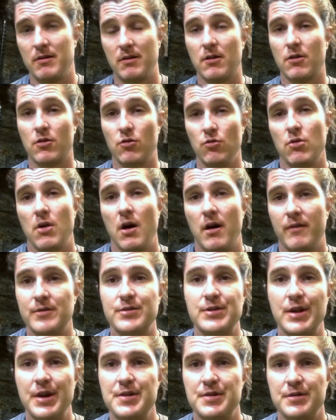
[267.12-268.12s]
they're cool
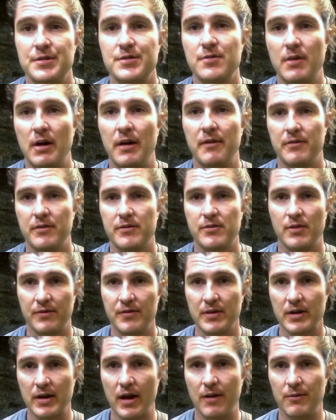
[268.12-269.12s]
conversations. So I
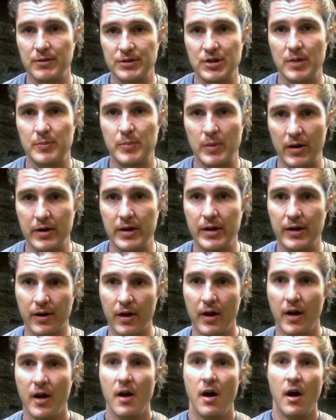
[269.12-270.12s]
figured I would jump on
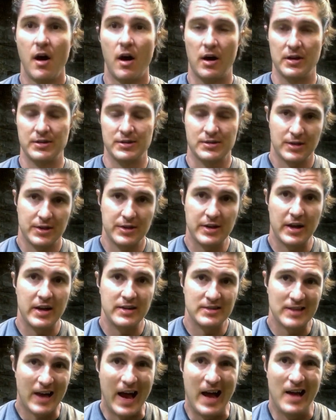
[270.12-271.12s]
here on
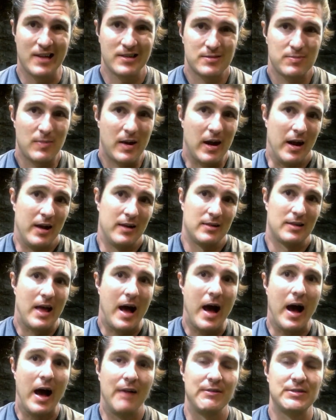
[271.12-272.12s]
Sundays as my
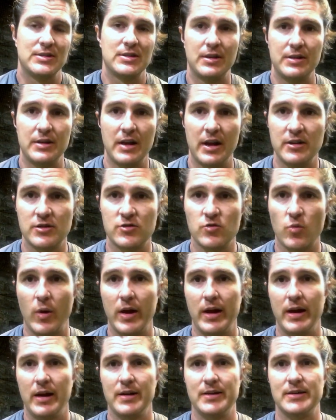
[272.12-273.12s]
live Sunday
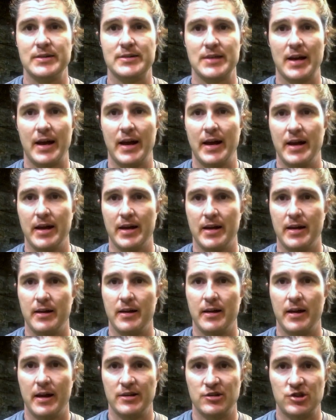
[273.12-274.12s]
swings
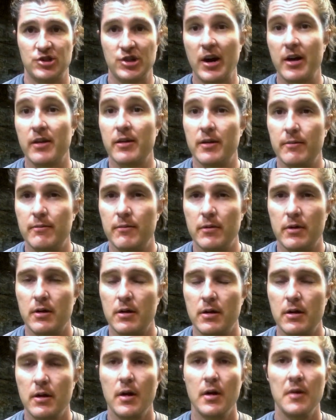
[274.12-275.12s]
and share them.
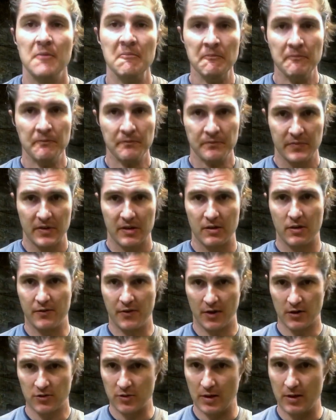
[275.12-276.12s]
So the
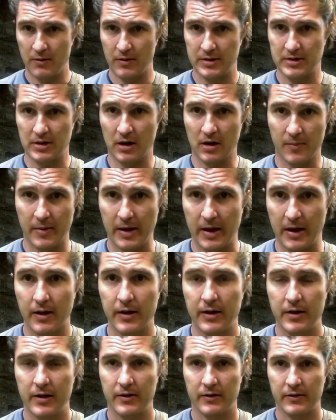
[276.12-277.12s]
first one I want to talk
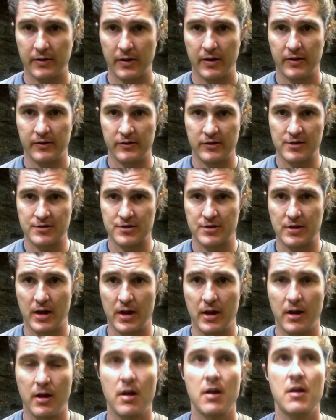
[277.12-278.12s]
about is
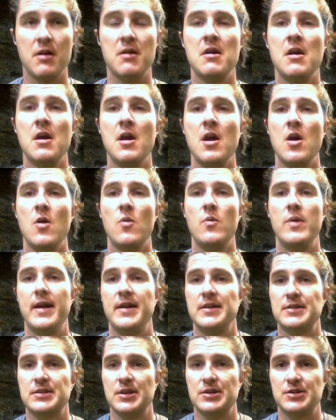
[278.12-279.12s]
yesterday we
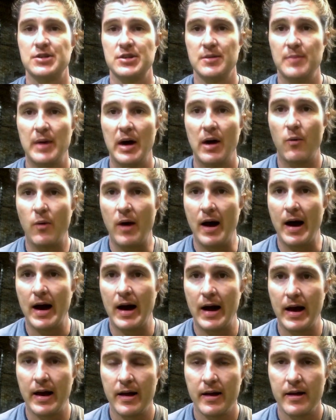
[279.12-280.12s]
had a discussion about
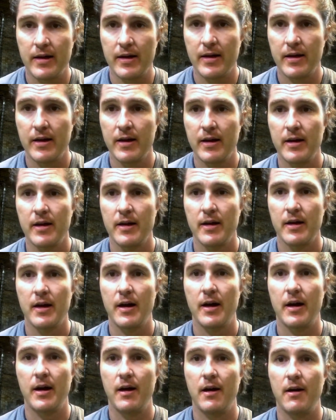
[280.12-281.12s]
why
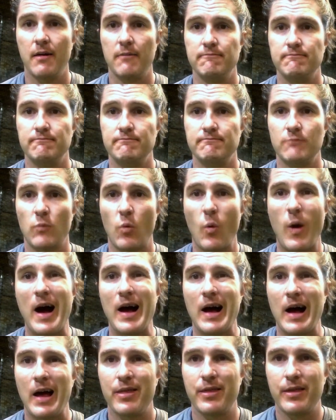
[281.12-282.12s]

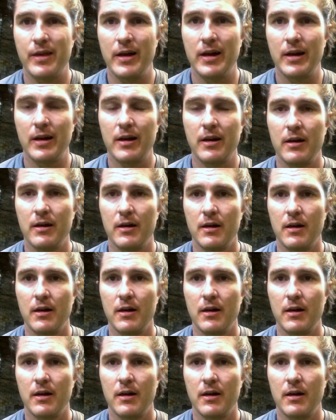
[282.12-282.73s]
I think